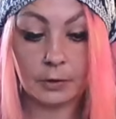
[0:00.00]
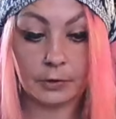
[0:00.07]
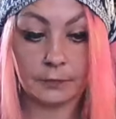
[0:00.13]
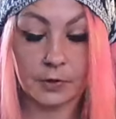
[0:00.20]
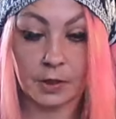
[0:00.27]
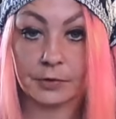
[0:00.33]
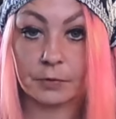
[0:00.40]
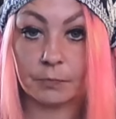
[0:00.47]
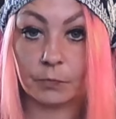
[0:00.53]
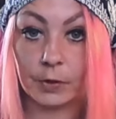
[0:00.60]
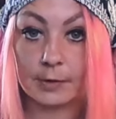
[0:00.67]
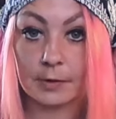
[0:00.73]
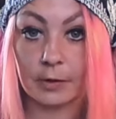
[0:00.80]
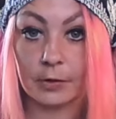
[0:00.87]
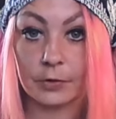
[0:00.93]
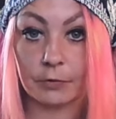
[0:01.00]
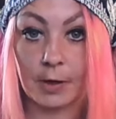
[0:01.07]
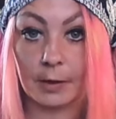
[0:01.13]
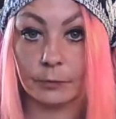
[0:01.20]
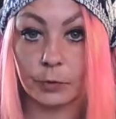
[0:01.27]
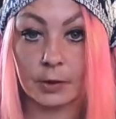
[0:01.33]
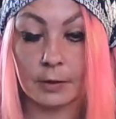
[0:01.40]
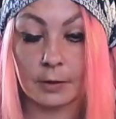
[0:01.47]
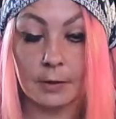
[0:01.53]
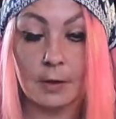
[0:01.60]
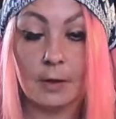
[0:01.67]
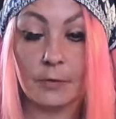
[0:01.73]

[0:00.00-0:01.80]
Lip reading: and you've done some research around it,